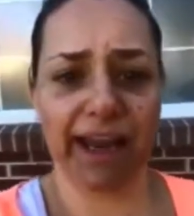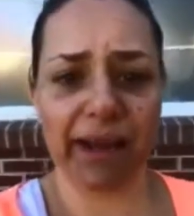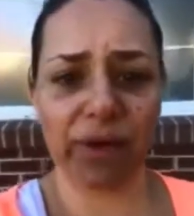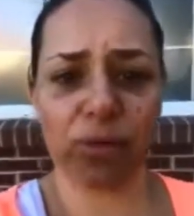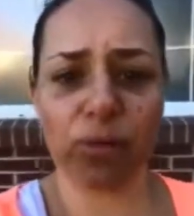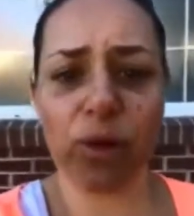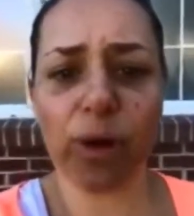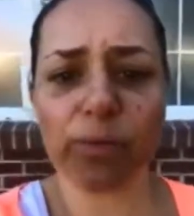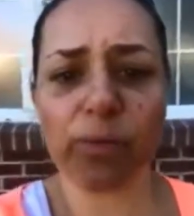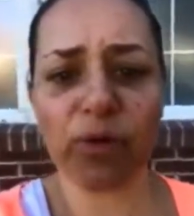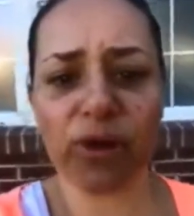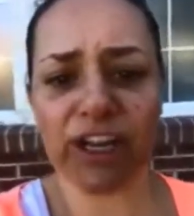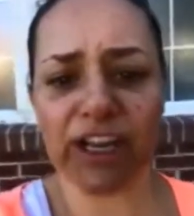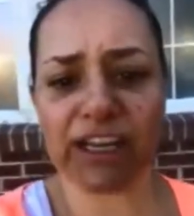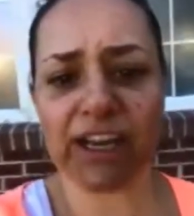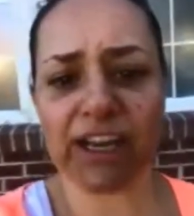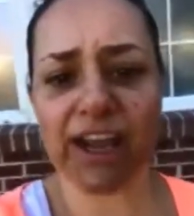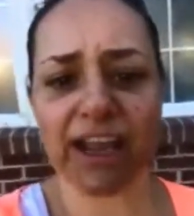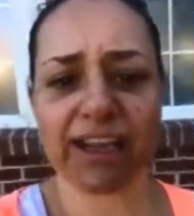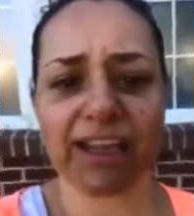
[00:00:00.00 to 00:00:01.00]
and at what
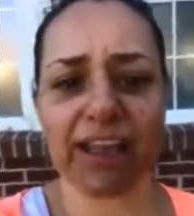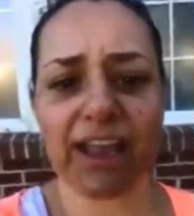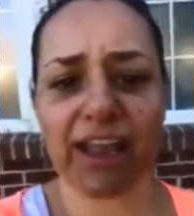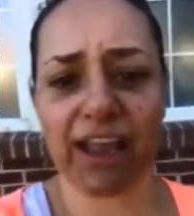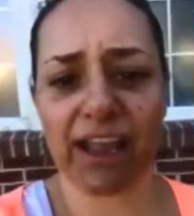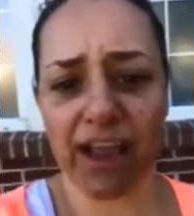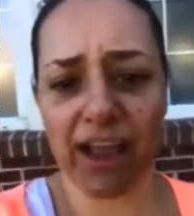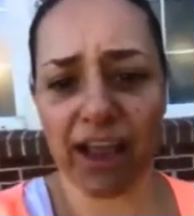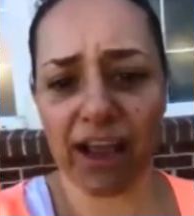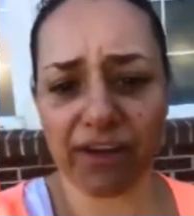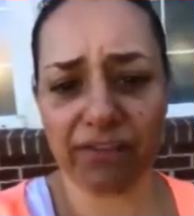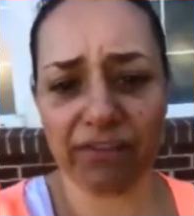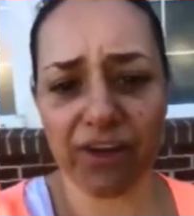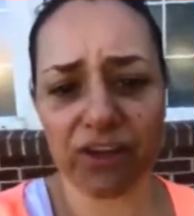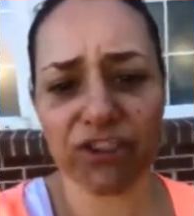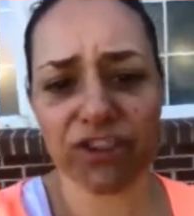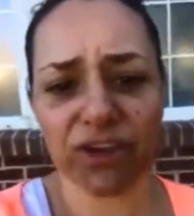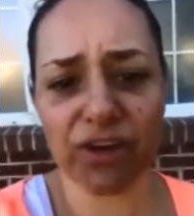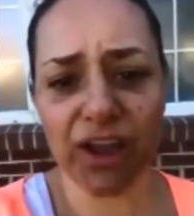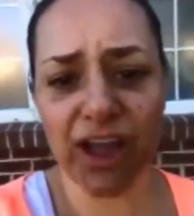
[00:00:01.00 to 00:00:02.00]
point, I, I've
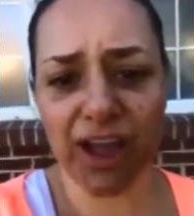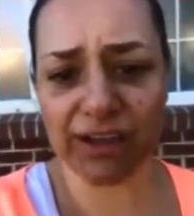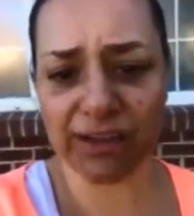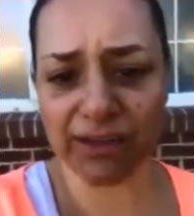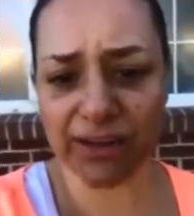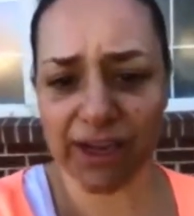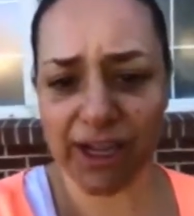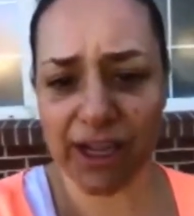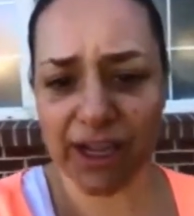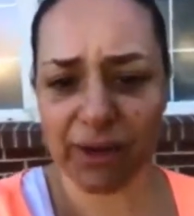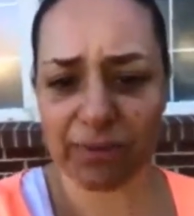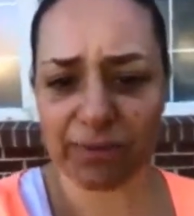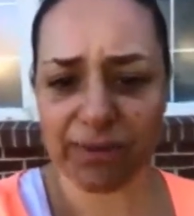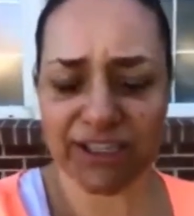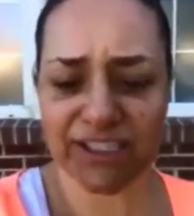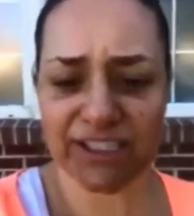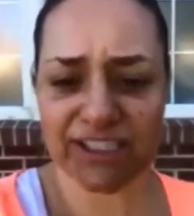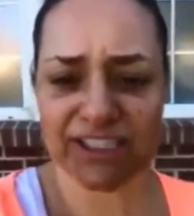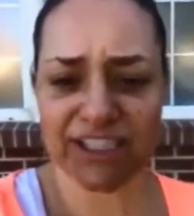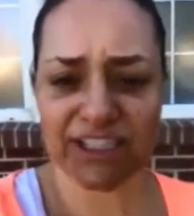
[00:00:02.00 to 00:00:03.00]
also gotten
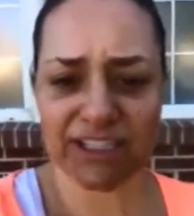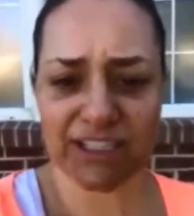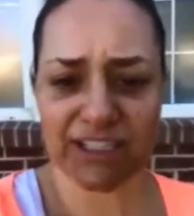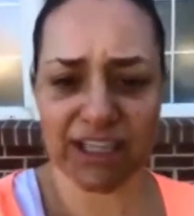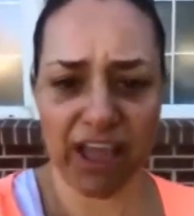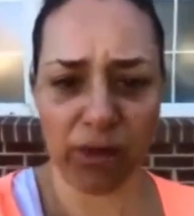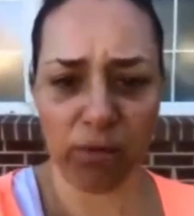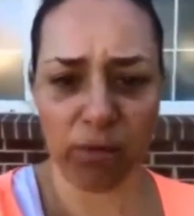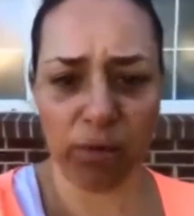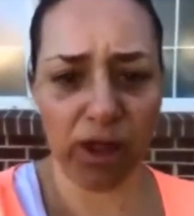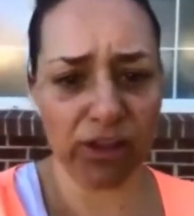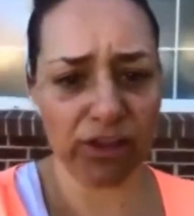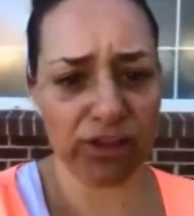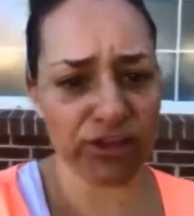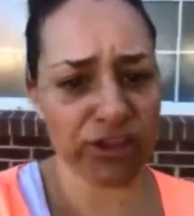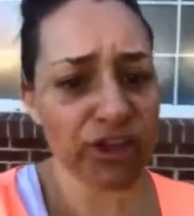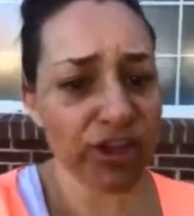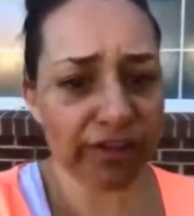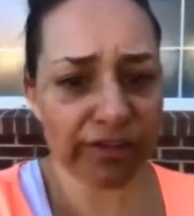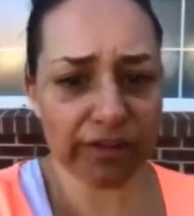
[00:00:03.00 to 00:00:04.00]
messages like, well,
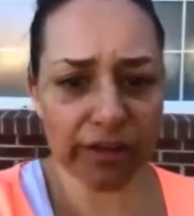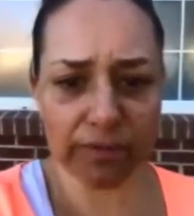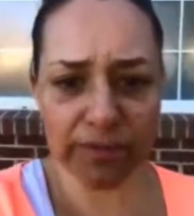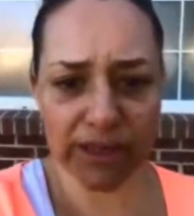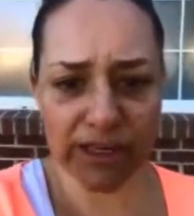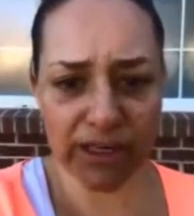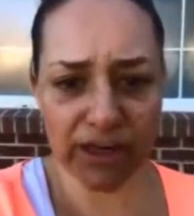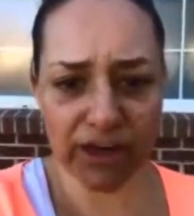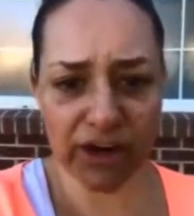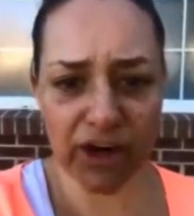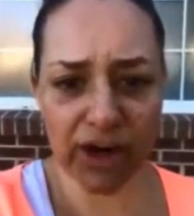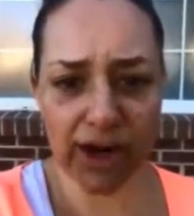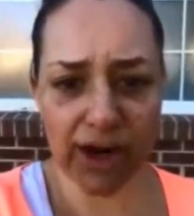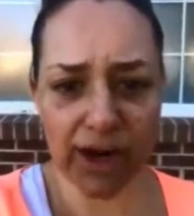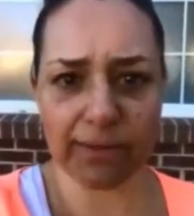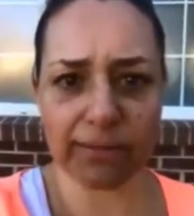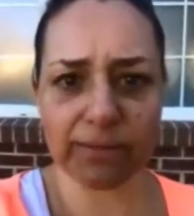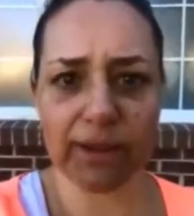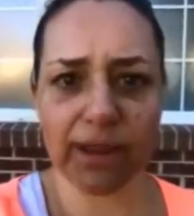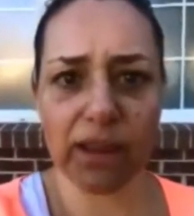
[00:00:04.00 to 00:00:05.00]
you shouldn't have committed a
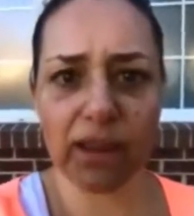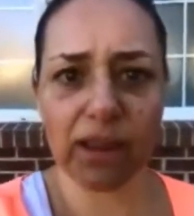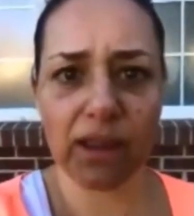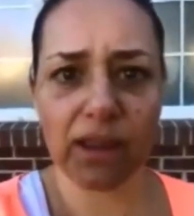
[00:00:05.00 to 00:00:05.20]
crime.